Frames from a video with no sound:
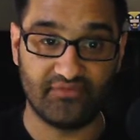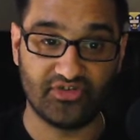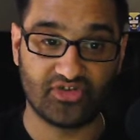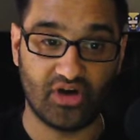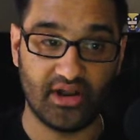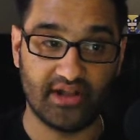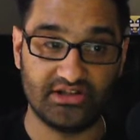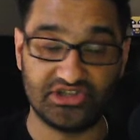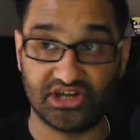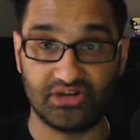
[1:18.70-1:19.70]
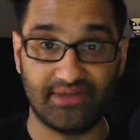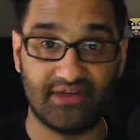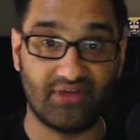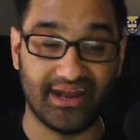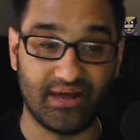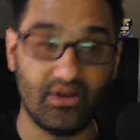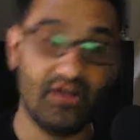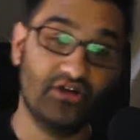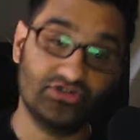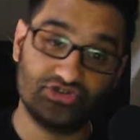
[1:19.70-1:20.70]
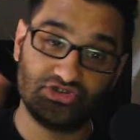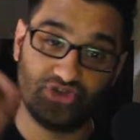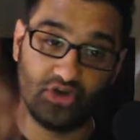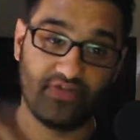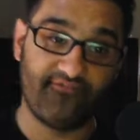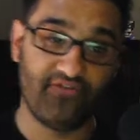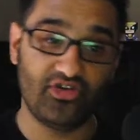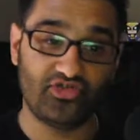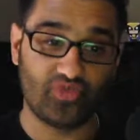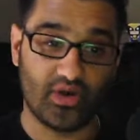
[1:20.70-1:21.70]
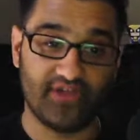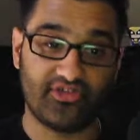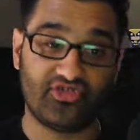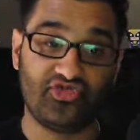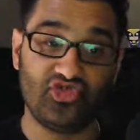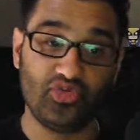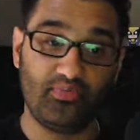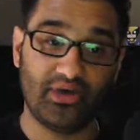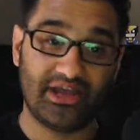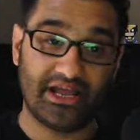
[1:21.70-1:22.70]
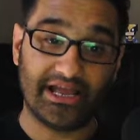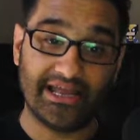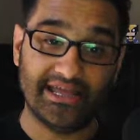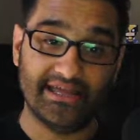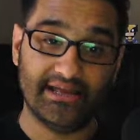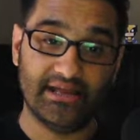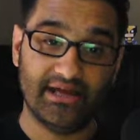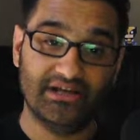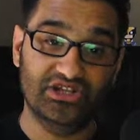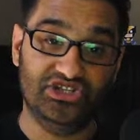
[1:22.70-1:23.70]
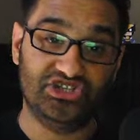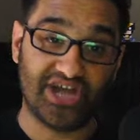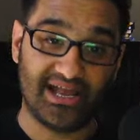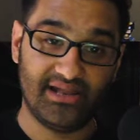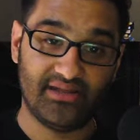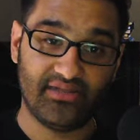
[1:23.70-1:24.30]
I've just gone and checked them out right now. So the first one is a super clean gel.